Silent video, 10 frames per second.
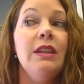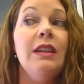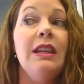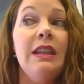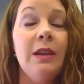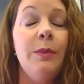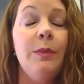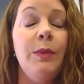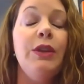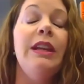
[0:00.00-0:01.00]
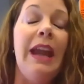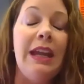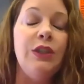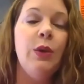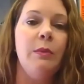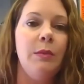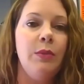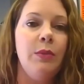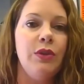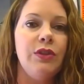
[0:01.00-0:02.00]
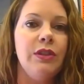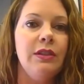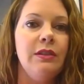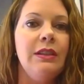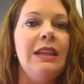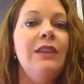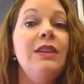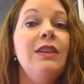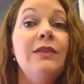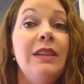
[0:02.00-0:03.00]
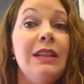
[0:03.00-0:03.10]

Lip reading: in the community and to our members, even if it is